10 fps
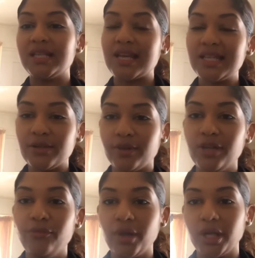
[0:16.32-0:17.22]

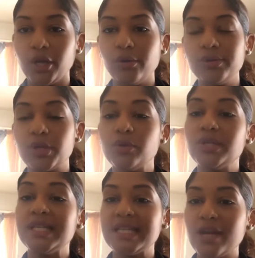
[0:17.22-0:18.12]
activity video. So
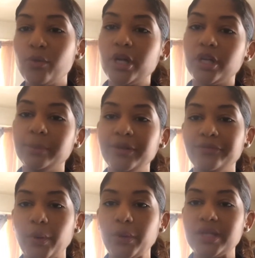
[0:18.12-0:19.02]
today we're going to be
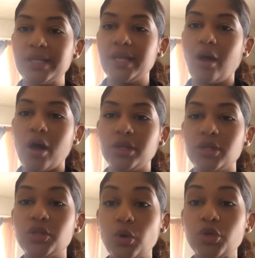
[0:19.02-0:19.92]
focusing on the
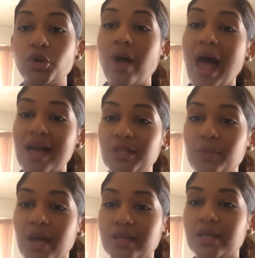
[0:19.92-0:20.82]
social
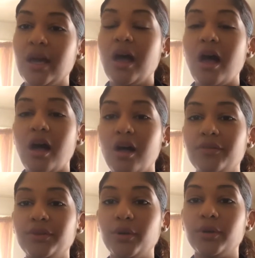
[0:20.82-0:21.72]
aspect
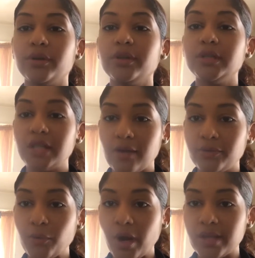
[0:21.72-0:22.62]
of your
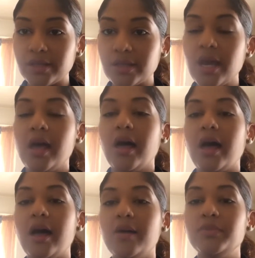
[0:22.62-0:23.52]
loved one.
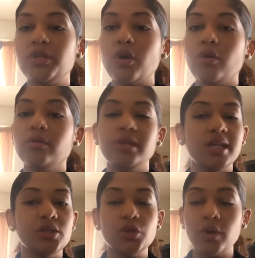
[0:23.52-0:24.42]
So
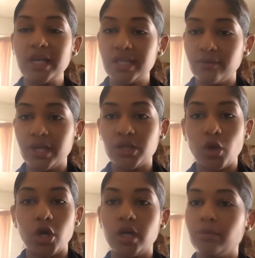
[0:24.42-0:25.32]
these two activities
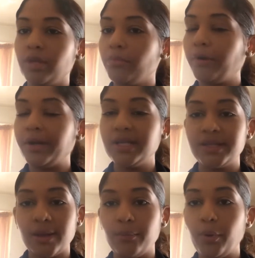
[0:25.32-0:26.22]
are going to be pretty
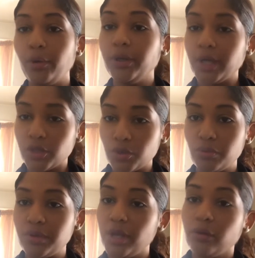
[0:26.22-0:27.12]
simple. You can
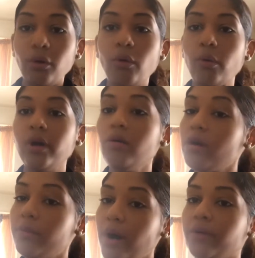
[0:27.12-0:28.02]
choose either
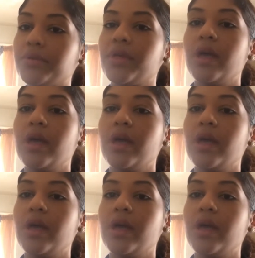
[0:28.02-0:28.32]
or both.